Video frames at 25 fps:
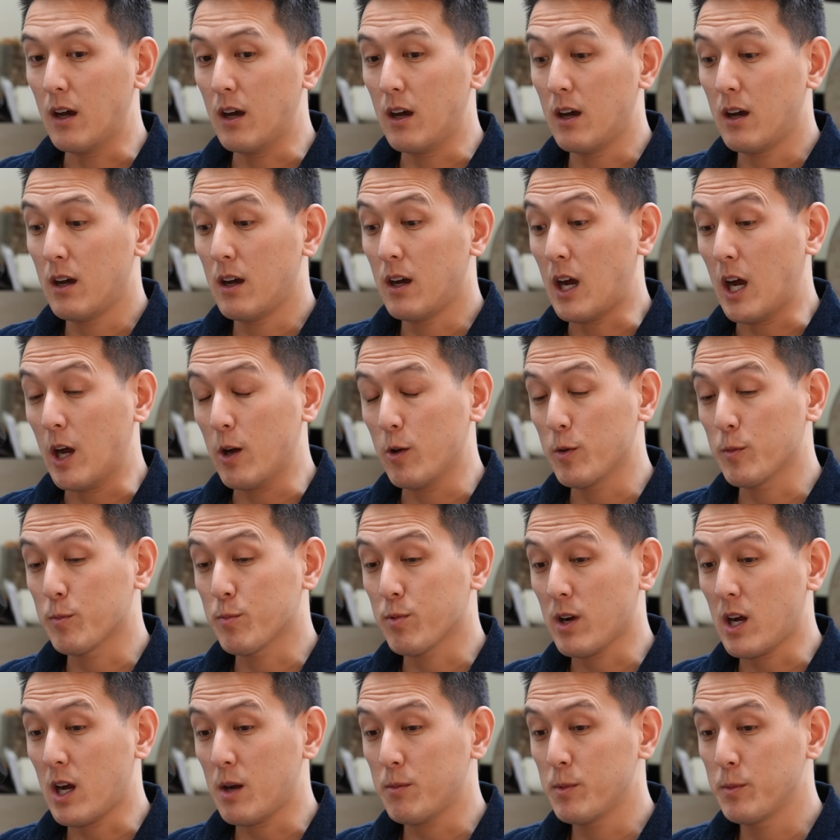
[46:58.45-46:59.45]
Uh, I would
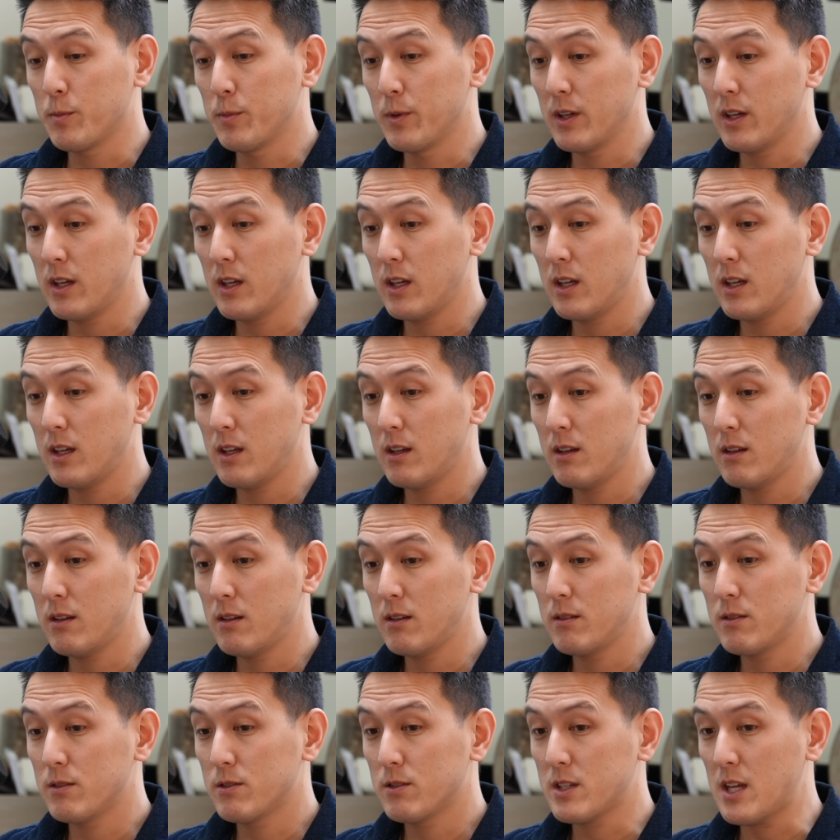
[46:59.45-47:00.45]

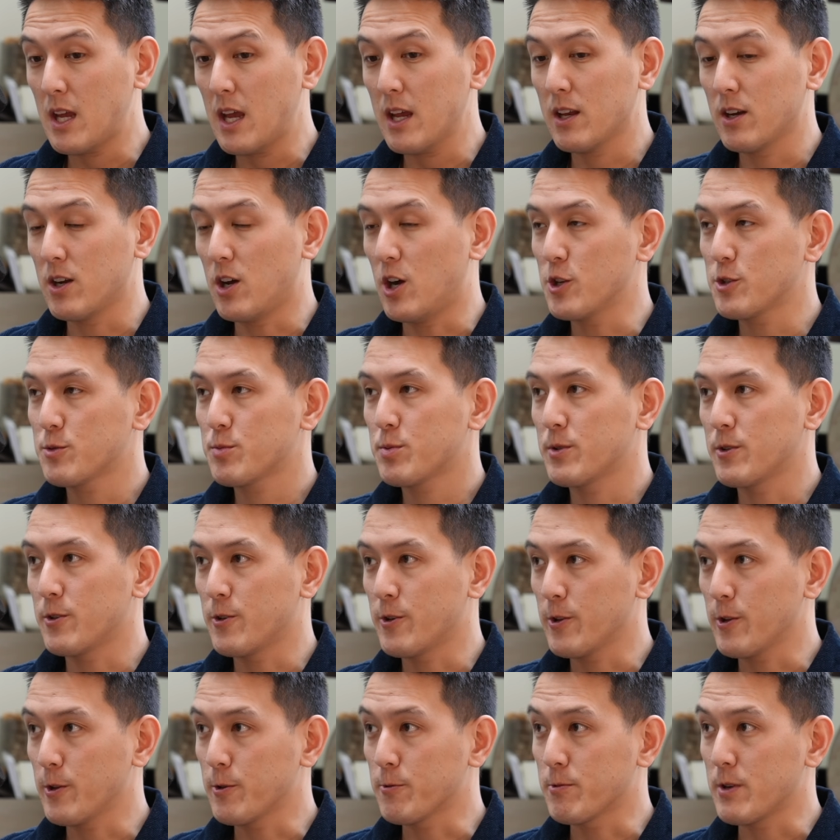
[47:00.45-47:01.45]
probably take an
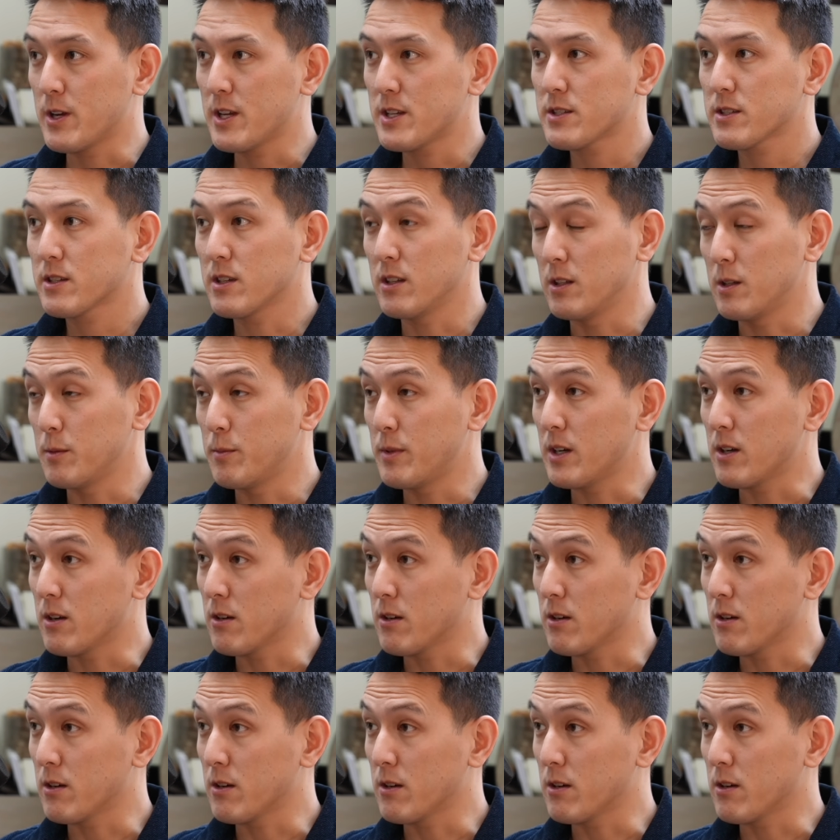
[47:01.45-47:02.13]
entrepreneurial risk a little bit